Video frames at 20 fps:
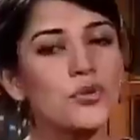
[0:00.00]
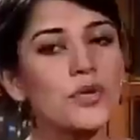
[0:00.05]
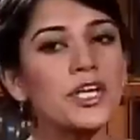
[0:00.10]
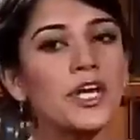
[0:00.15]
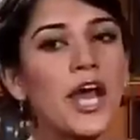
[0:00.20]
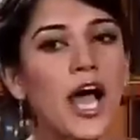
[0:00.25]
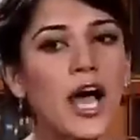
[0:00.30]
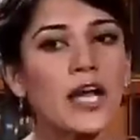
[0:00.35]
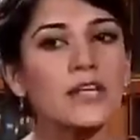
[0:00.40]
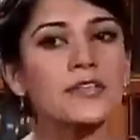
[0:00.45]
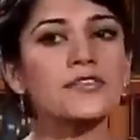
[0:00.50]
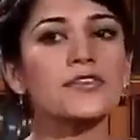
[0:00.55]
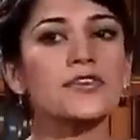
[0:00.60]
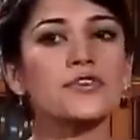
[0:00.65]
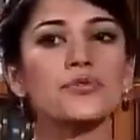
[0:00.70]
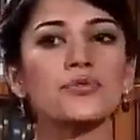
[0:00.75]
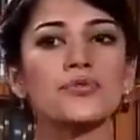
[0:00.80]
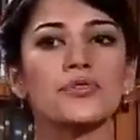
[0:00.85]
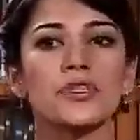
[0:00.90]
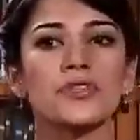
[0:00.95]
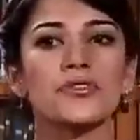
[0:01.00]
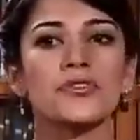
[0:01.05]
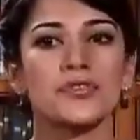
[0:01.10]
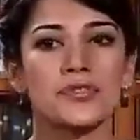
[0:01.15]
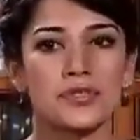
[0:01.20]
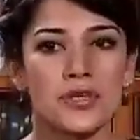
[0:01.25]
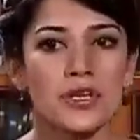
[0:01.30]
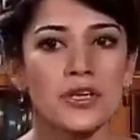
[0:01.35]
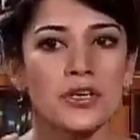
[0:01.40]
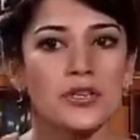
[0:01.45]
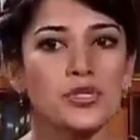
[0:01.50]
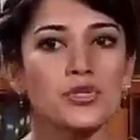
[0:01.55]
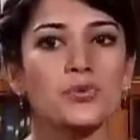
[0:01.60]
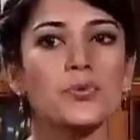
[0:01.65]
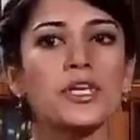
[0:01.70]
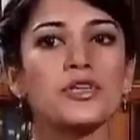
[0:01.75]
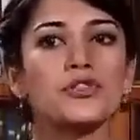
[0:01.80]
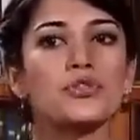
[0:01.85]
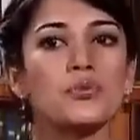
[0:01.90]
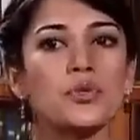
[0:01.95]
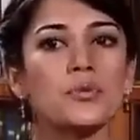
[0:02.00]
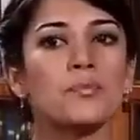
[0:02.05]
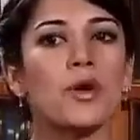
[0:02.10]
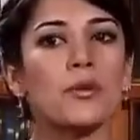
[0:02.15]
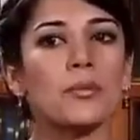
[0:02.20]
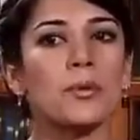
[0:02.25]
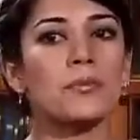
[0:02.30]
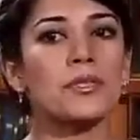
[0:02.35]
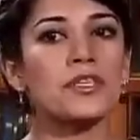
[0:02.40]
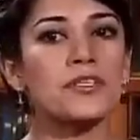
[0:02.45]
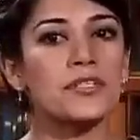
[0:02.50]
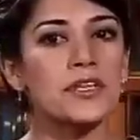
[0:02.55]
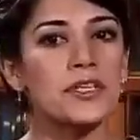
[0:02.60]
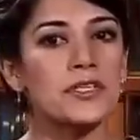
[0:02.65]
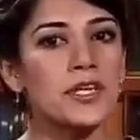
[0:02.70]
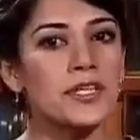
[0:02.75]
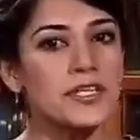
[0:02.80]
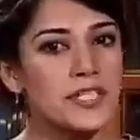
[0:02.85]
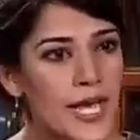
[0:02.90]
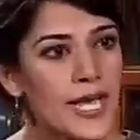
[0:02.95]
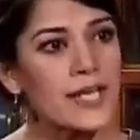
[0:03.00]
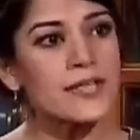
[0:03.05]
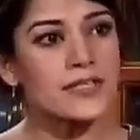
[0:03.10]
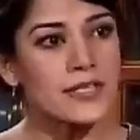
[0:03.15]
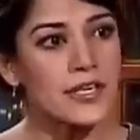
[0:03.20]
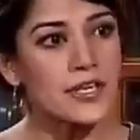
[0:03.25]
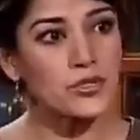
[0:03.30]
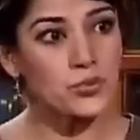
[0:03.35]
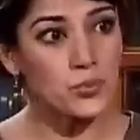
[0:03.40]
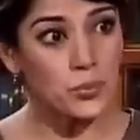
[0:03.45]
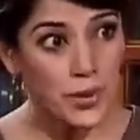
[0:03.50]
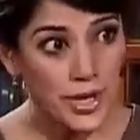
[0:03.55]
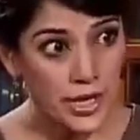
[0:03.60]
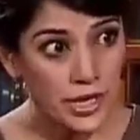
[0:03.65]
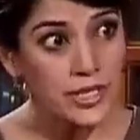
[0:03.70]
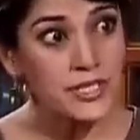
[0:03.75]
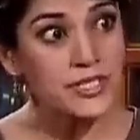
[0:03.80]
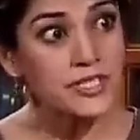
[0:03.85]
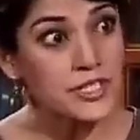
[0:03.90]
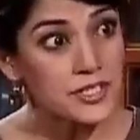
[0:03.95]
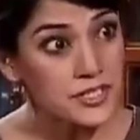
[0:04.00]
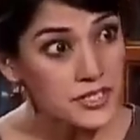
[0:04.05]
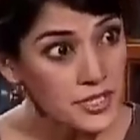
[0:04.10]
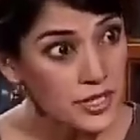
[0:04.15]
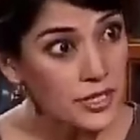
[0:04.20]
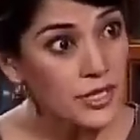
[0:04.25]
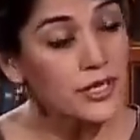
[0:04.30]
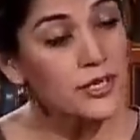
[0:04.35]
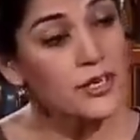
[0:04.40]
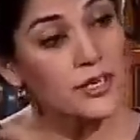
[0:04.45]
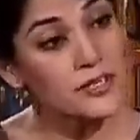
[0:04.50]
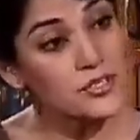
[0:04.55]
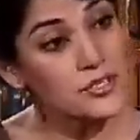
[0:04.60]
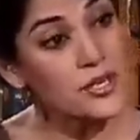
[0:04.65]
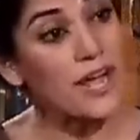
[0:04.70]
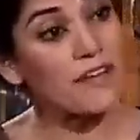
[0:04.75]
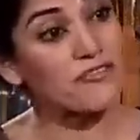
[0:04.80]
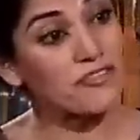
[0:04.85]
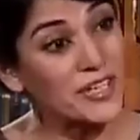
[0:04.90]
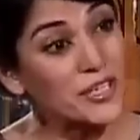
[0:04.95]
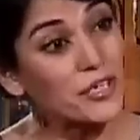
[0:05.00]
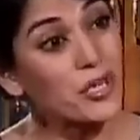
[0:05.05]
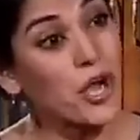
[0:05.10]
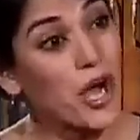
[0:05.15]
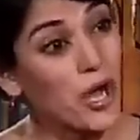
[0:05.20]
So in answer to this uh, tweet, you would probably say that yes, it will deter a traffic